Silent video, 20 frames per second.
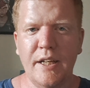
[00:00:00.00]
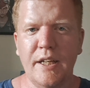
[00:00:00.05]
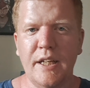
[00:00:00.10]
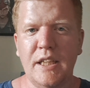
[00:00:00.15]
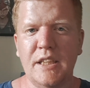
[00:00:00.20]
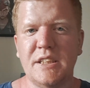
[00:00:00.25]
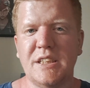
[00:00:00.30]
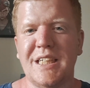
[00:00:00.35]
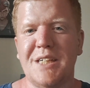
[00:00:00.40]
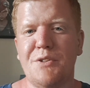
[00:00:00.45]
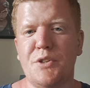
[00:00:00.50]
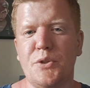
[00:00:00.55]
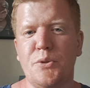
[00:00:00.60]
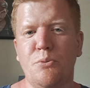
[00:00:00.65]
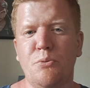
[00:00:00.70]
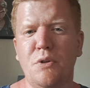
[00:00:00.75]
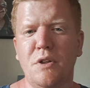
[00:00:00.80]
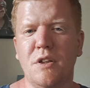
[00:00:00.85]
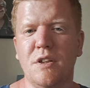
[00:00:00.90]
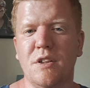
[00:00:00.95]
In Savage
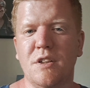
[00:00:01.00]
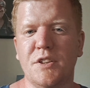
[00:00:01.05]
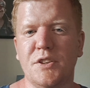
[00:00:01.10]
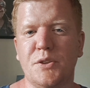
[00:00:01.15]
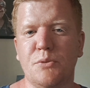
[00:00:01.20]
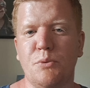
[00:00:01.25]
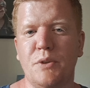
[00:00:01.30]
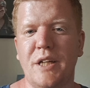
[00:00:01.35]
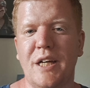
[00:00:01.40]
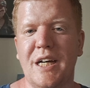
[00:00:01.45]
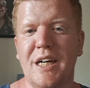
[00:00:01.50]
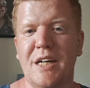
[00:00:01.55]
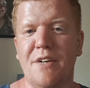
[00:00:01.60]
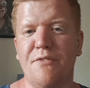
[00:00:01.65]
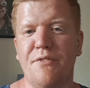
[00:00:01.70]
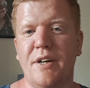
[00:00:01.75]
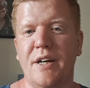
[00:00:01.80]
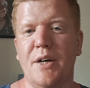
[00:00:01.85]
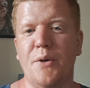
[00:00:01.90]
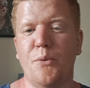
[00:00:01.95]
Worlds, when you have
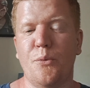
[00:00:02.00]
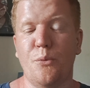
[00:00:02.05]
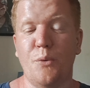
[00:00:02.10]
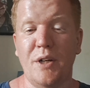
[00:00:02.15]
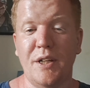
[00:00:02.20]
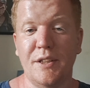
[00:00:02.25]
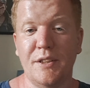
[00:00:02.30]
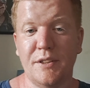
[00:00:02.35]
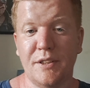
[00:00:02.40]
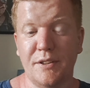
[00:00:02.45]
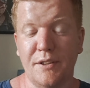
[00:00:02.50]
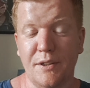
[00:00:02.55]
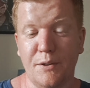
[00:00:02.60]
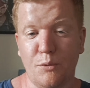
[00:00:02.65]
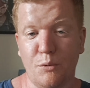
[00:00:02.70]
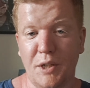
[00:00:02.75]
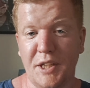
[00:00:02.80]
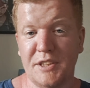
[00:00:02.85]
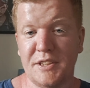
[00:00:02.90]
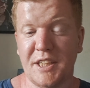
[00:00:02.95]
a
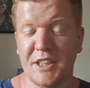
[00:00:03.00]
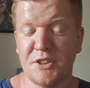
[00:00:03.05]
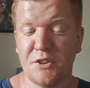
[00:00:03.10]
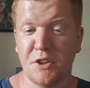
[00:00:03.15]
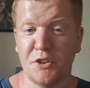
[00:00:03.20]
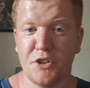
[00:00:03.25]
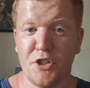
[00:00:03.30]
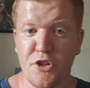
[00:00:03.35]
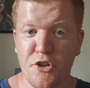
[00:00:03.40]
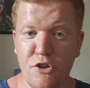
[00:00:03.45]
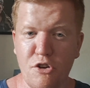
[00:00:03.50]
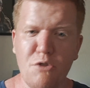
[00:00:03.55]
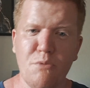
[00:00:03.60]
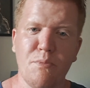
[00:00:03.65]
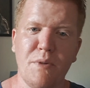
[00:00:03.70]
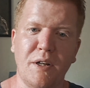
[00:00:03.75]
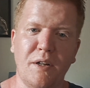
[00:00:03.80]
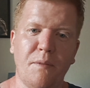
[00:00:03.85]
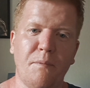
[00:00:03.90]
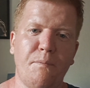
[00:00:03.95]
race that's not
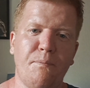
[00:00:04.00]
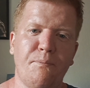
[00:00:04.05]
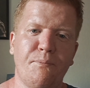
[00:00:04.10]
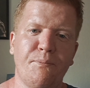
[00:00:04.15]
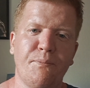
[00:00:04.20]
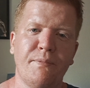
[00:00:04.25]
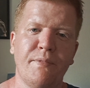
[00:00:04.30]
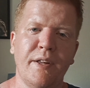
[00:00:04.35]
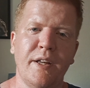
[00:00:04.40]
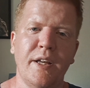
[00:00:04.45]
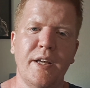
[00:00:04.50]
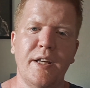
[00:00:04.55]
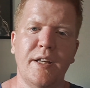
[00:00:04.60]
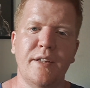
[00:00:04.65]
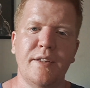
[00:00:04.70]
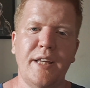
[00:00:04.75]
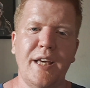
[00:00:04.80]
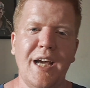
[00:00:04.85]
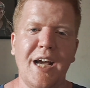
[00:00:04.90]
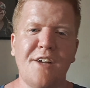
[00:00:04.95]
human,
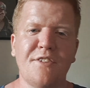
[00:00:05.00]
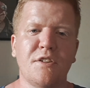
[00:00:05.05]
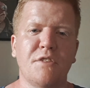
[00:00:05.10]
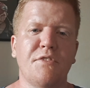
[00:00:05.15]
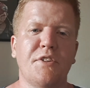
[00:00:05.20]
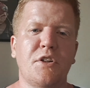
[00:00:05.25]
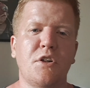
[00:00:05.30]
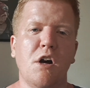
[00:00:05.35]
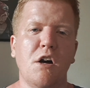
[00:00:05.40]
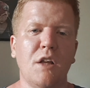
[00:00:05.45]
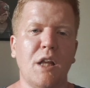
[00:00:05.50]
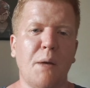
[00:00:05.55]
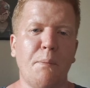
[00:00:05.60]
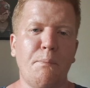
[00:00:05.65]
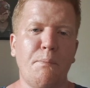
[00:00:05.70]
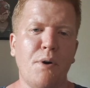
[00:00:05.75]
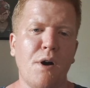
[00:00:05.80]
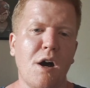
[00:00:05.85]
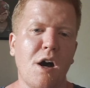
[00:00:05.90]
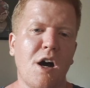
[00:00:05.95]
they have something called a
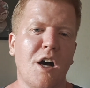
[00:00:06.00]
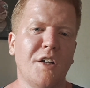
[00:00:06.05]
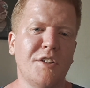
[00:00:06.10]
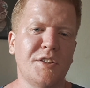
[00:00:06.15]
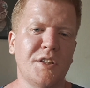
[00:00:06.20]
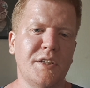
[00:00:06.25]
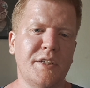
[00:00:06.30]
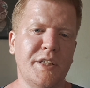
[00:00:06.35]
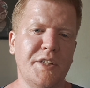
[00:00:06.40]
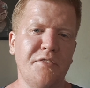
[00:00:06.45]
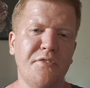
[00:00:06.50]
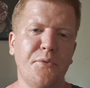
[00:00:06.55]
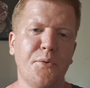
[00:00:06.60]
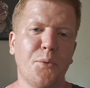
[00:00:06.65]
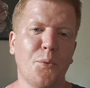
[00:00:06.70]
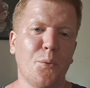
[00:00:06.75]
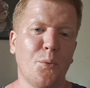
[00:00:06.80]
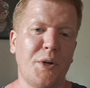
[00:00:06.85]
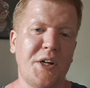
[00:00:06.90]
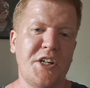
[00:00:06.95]
positive
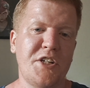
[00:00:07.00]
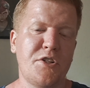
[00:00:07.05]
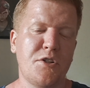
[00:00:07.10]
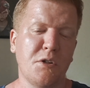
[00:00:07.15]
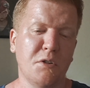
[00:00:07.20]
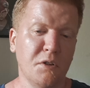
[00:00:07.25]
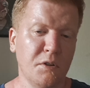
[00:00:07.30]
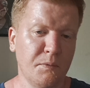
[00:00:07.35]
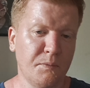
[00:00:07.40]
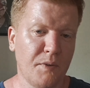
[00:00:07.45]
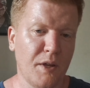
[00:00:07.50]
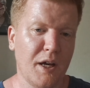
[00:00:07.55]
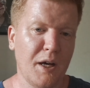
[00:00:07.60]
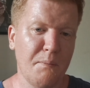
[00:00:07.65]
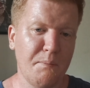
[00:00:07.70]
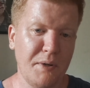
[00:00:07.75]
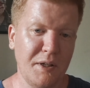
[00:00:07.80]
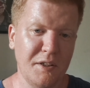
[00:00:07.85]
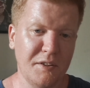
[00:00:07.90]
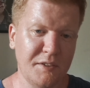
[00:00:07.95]
racial
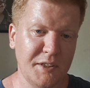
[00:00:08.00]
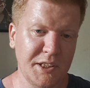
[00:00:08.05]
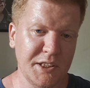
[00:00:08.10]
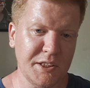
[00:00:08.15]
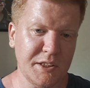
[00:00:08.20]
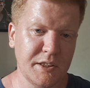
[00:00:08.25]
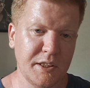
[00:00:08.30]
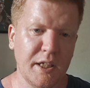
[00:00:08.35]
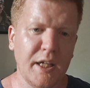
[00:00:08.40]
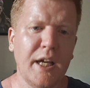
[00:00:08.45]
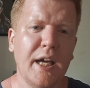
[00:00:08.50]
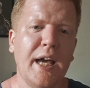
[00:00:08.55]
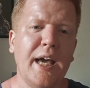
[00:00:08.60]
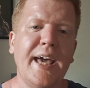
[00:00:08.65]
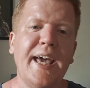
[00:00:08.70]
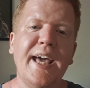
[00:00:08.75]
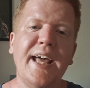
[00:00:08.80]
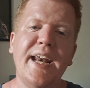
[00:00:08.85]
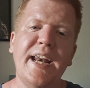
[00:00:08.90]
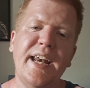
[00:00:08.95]
abilities
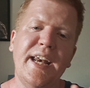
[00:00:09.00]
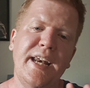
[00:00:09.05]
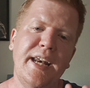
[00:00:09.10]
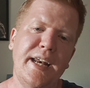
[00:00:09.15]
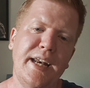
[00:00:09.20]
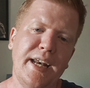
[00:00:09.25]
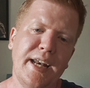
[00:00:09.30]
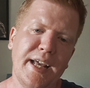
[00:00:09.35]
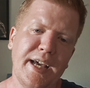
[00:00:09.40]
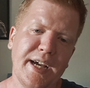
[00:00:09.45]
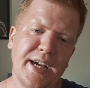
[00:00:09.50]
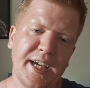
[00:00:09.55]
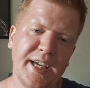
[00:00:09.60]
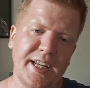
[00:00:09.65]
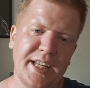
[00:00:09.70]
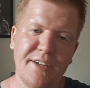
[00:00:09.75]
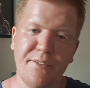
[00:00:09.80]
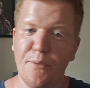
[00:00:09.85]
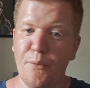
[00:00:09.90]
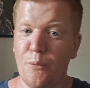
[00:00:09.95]
and
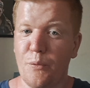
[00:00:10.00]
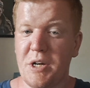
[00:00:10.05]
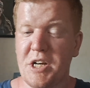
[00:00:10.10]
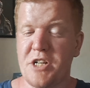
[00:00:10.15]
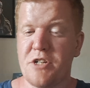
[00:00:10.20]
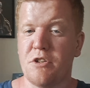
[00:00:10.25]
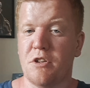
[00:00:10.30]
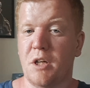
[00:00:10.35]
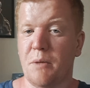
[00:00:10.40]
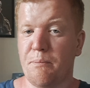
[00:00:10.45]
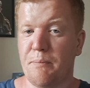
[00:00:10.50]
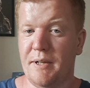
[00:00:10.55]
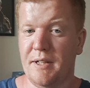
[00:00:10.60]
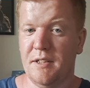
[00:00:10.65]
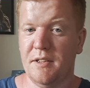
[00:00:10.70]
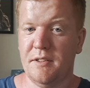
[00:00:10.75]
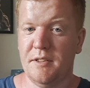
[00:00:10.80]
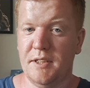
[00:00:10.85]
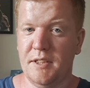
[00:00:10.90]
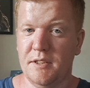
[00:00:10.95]
negative racial
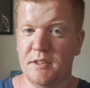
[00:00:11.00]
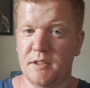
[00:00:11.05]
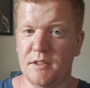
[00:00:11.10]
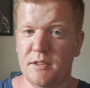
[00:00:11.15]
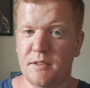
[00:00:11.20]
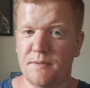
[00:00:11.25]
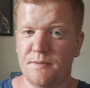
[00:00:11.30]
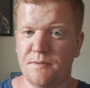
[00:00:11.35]
abilities.